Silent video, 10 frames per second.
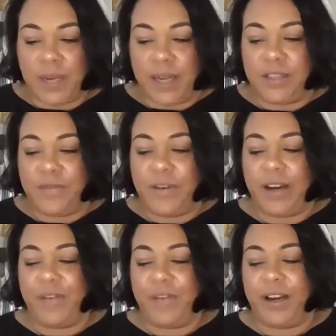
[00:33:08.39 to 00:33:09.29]
it's
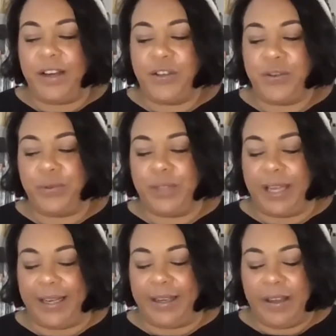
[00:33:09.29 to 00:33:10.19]
very, very true.
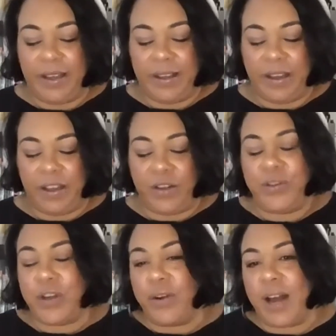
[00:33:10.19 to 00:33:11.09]
Like, you
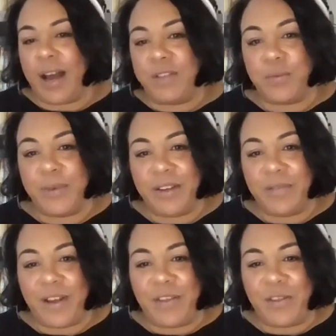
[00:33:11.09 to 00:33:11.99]
don't have to
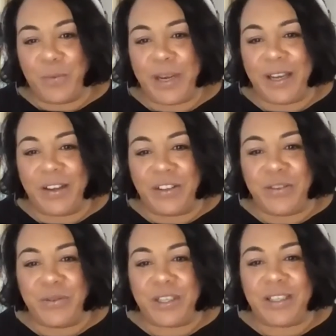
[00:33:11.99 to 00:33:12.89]
reinvent the wheel.
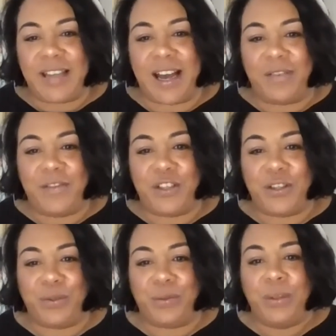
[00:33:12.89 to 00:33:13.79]
You just have
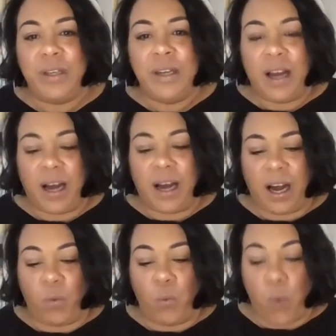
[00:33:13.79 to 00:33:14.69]
to
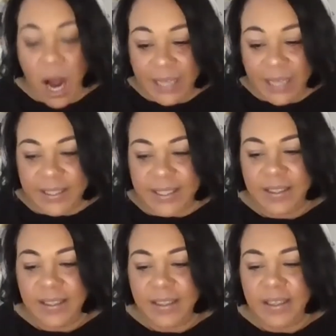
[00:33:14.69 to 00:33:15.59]
want
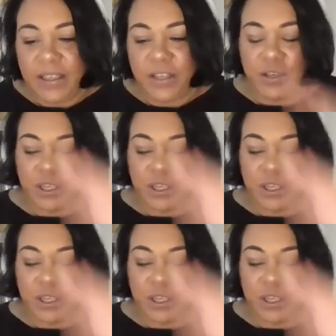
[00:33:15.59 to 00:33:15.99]
to